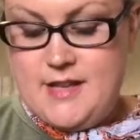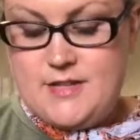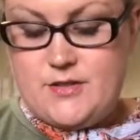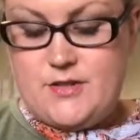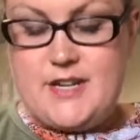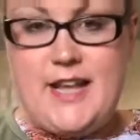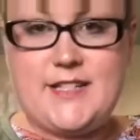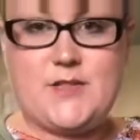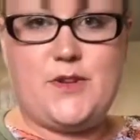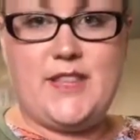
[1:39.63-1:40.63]
So the
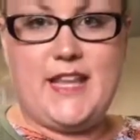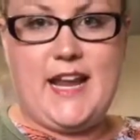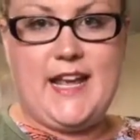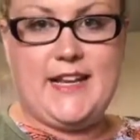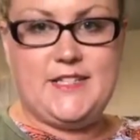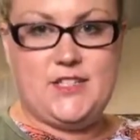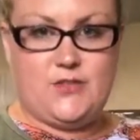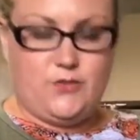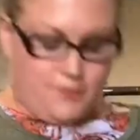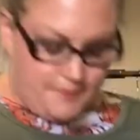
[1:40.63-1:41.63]
next one that I
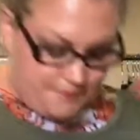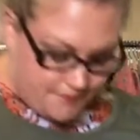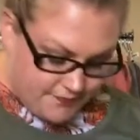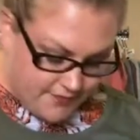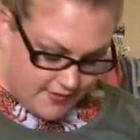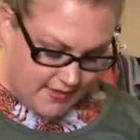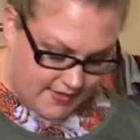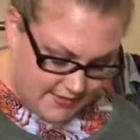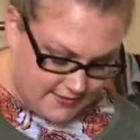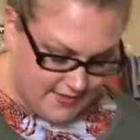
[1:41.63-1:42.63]
do
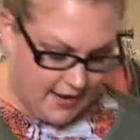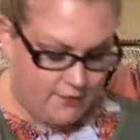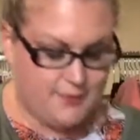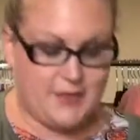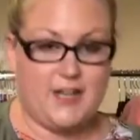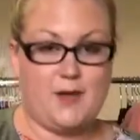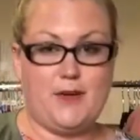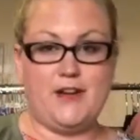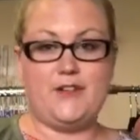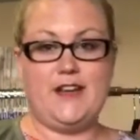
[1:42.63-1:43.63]
is now I'm going to come
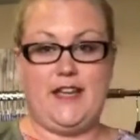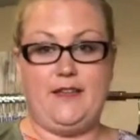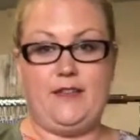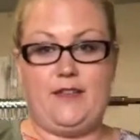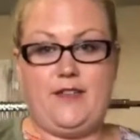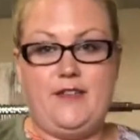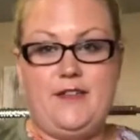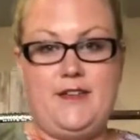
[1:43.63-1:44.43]
underneath.